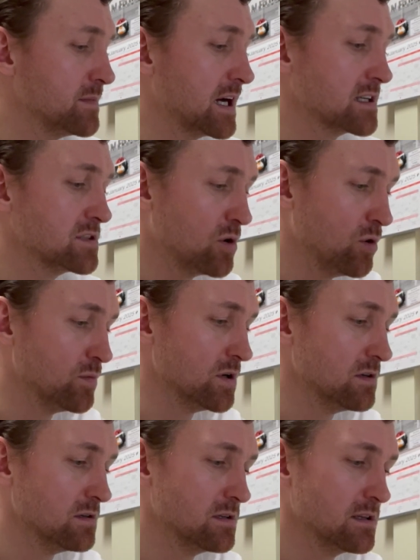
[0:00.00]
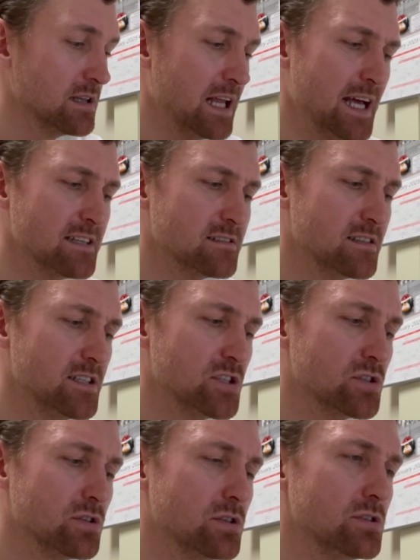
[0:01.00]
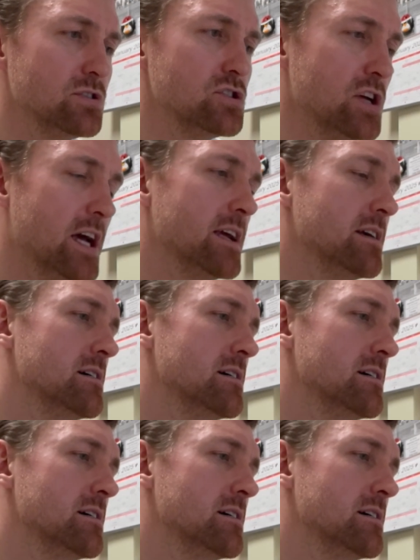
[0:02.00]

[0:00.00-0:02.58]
October. Last initial J.